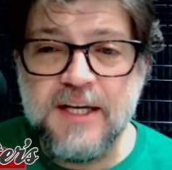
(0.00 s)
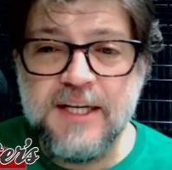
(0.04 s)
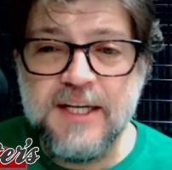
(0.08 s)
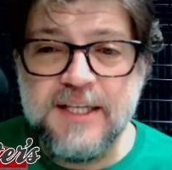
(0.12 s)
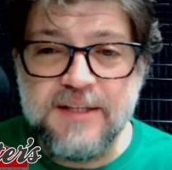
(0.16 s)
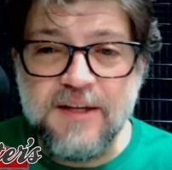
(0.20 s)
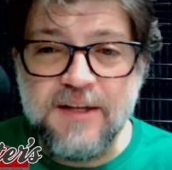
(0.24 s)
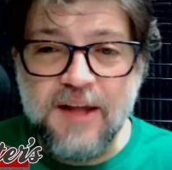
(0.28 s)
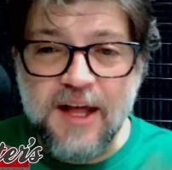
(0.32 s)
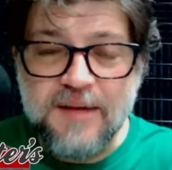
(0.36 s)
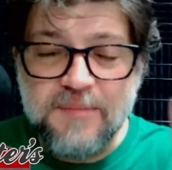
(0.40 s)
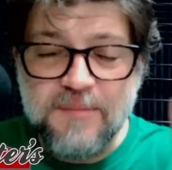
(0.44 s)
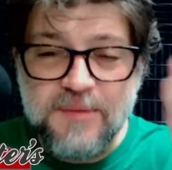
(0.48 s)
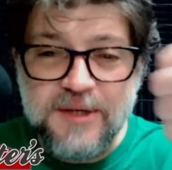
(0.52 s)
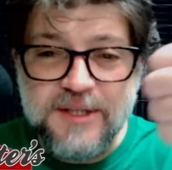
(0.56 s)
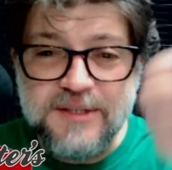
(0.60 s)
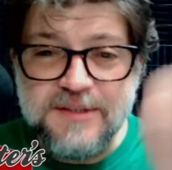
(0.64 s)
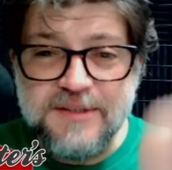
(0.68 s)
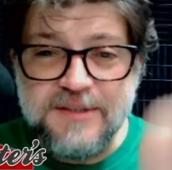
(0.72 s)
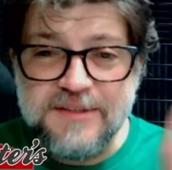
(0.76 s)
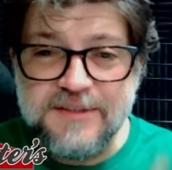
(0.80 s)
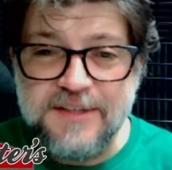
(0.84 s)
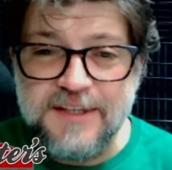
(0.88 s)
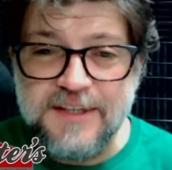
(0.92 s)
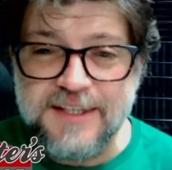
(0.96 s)
Hit the like
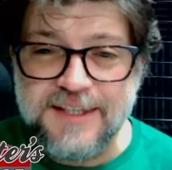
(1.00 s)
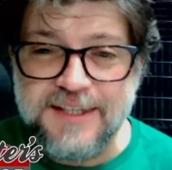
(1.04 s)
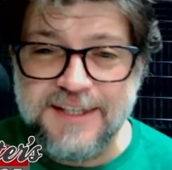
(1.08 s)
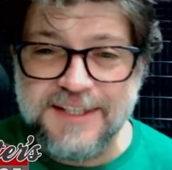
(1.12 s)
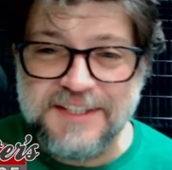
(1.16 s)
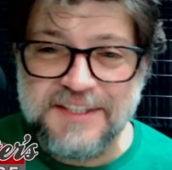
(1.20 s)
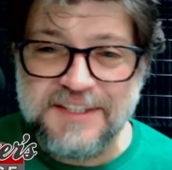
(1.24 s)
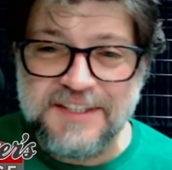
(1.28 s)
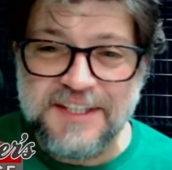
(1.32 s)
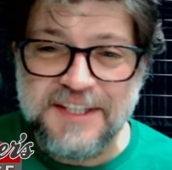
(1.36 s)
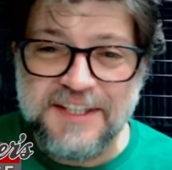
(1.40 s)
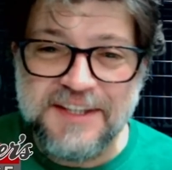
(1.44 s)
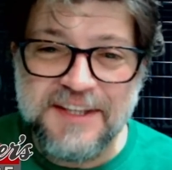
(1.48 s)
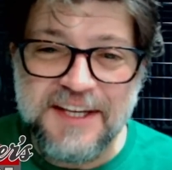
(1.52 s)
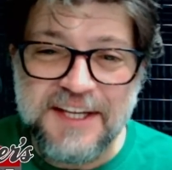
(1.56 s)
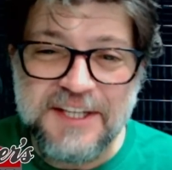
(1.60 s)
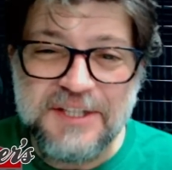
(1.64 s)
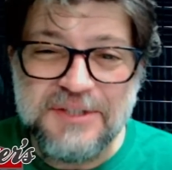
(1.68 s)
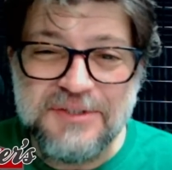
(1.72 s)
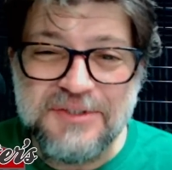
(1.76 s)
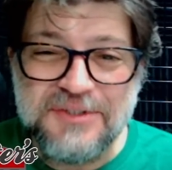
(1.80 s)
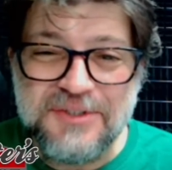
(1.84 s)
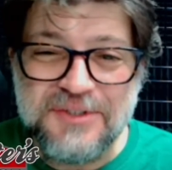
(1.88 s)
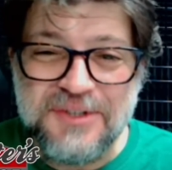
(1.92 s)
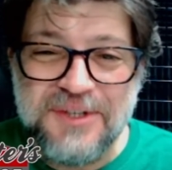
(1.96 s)
button, just like Nick said.
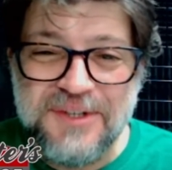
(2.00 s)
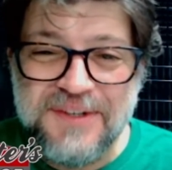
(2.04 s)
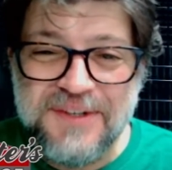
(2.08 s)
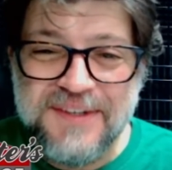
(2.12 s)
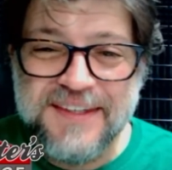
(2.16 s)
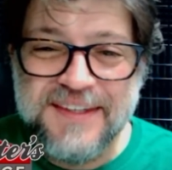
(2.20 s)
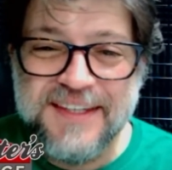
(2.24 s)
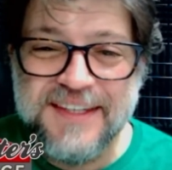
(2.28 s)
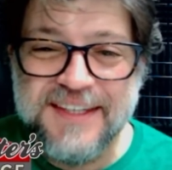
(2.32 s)
Thank you, sir.